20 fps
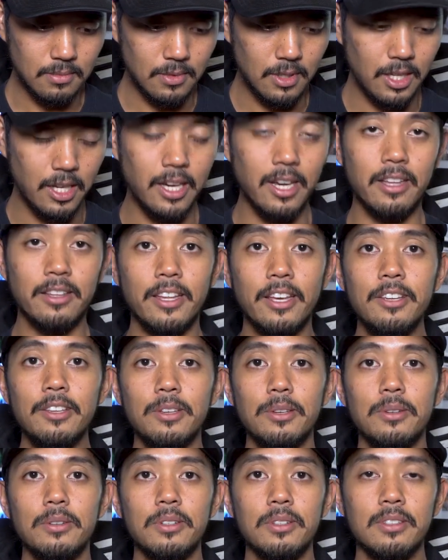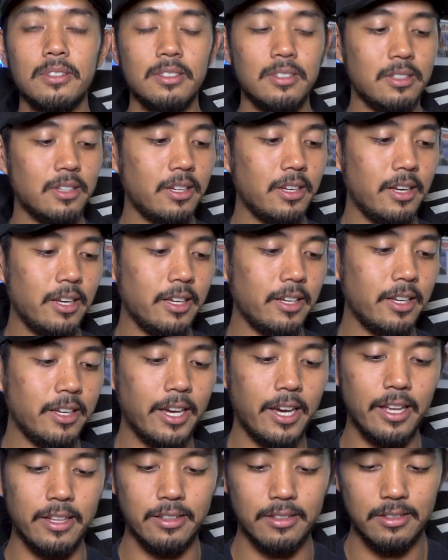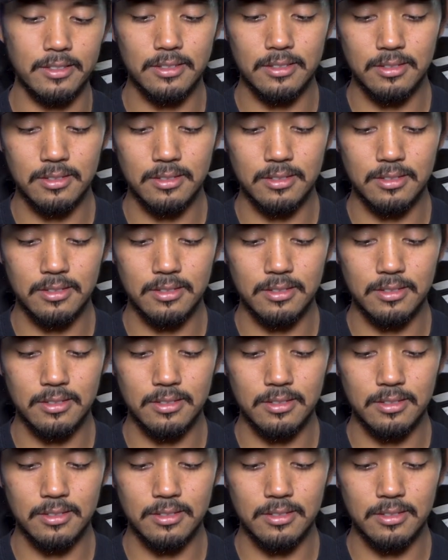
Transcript: Yeah, thank you. I can't